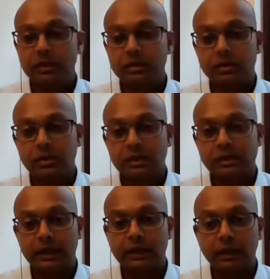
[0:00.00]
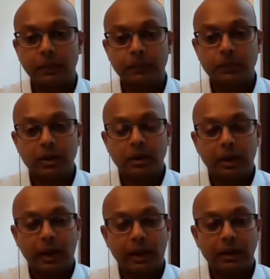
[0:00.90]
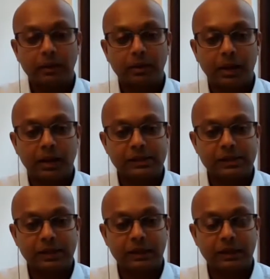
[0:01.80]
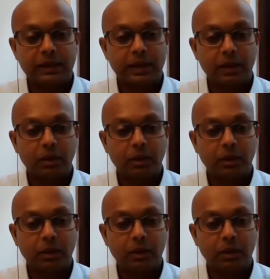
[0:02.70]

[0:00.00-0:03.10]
interest rate cycle. And as I said earlier,